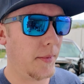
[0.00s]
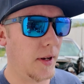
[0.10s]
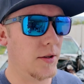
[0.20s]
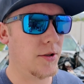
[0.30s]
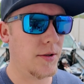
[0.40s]

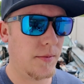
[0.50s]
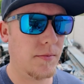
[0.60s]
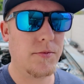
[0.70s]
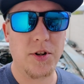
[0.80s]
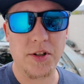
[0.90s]
It
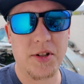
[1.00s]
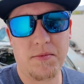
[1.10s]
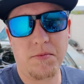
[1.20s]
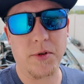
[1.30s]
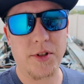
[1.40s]
just
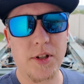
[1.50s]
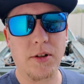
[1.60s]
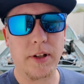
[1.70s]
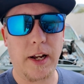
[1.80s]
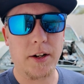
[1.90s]
was
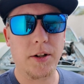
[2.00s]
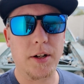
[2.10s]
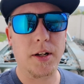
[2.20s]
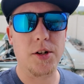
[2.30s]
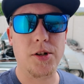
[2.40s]
still in that good a
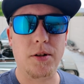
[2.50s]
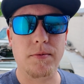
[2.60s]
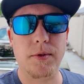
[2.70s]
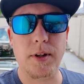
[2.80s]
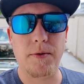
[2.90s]
condition
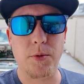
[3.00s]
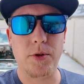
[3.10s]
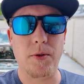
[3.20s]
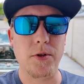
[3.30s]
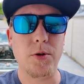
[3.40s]
even
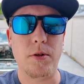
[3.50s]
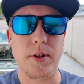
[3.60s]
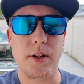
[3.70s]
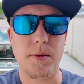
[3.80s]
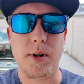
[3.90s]
with over
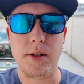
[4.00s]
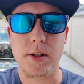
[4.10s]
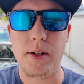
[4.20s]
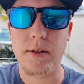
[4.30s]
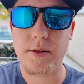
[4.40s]
200,000 miles
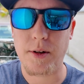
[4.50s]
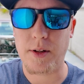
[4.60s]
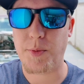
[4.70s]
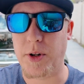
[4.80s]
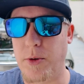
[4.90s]
on it, so
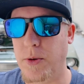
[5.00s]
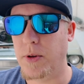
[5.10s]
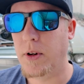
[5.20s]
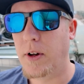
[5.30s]
that's pretty cool.